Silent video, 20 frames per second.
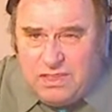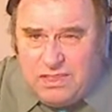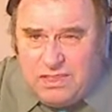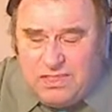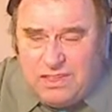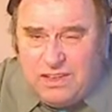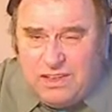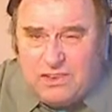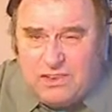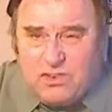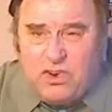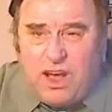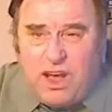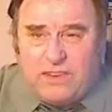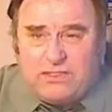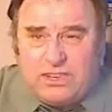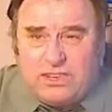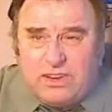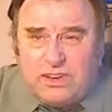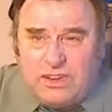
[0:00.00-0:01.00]
the
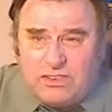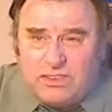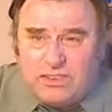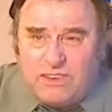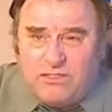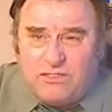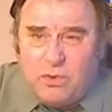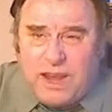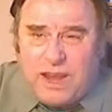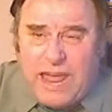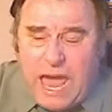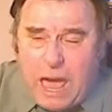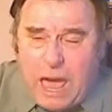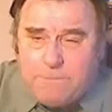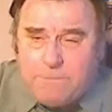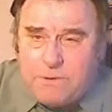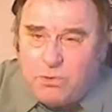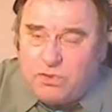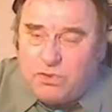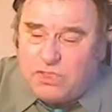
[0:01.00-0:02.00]
atrocities of what
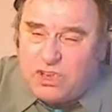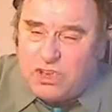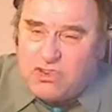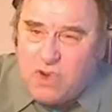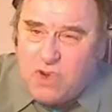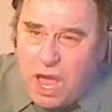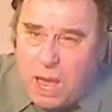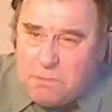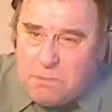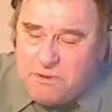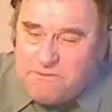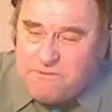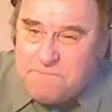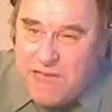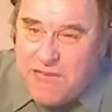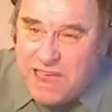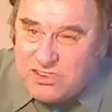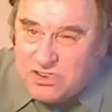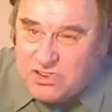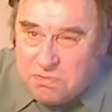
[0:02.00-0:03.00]
happened with the tribe of
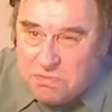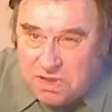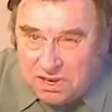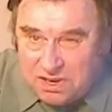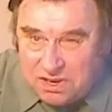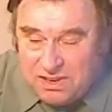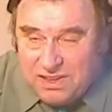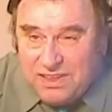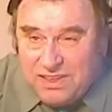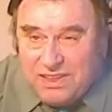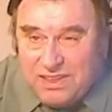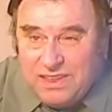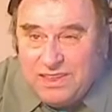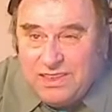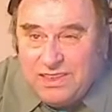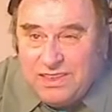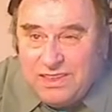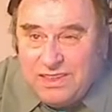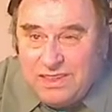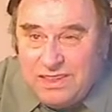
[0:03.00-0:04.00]
Benjamin
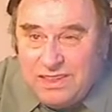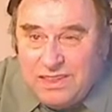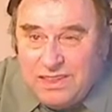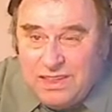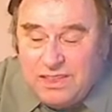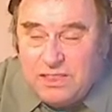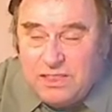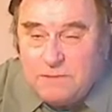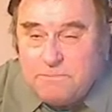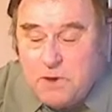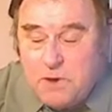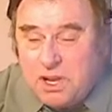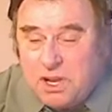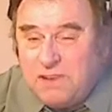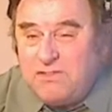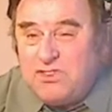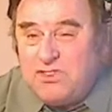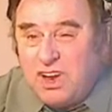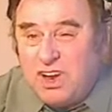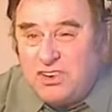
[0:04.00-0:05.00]
in the book
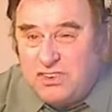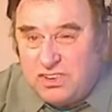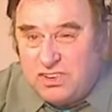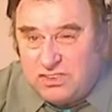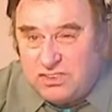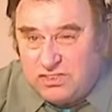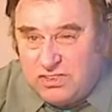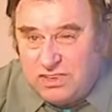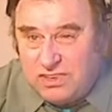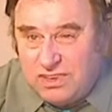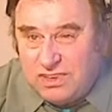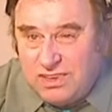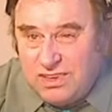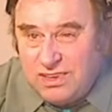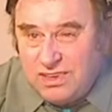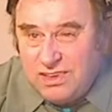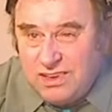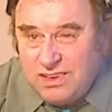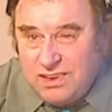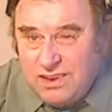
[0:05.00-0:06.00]
of Judges,
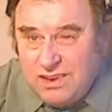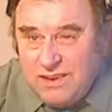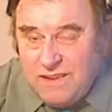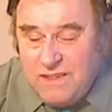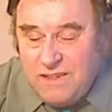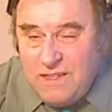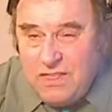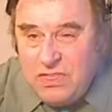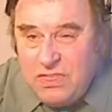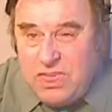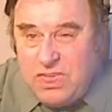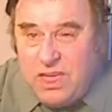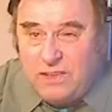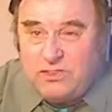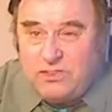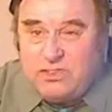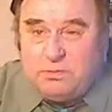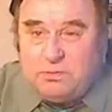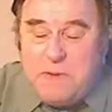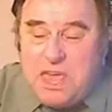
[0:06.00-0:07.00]
the
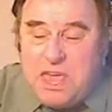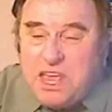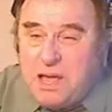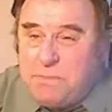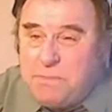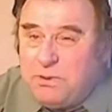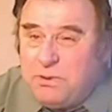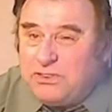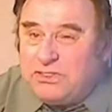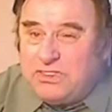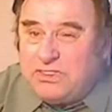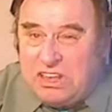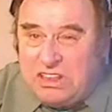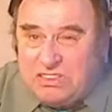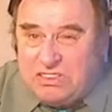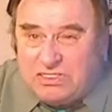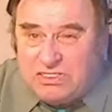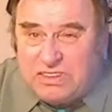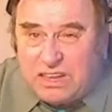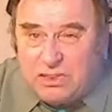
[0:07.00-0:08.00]
unspeakable
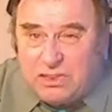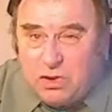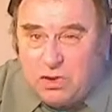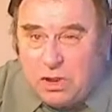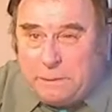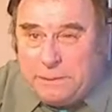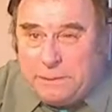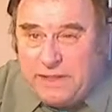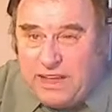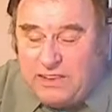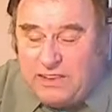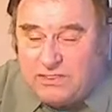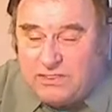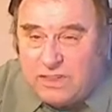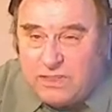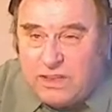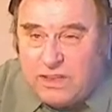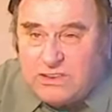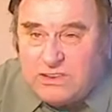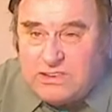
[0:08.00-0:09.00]
sins that took place
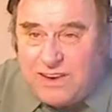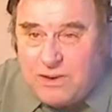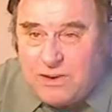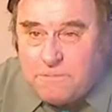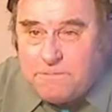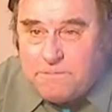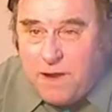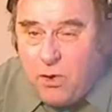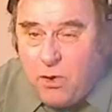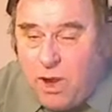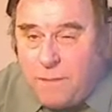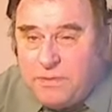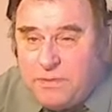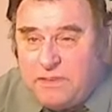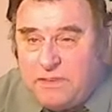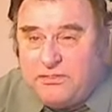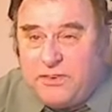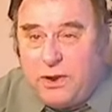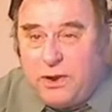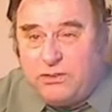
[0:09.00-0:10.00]
under Jeroboam the
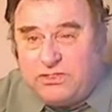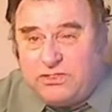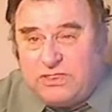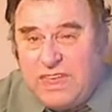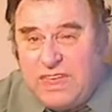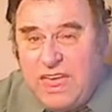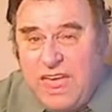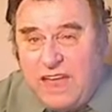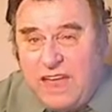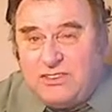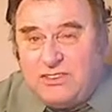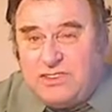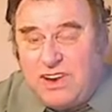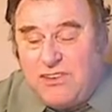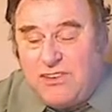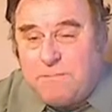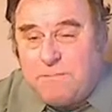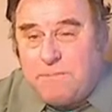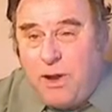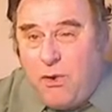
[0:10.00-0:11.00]
first and
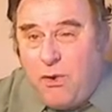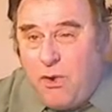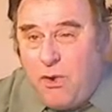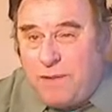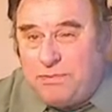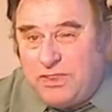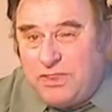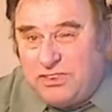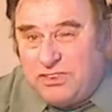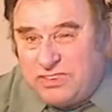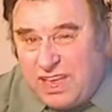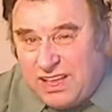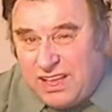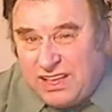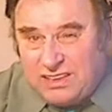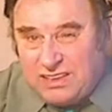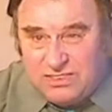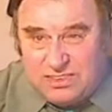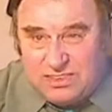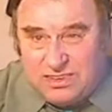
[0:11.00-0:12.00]
Jeroboam the second.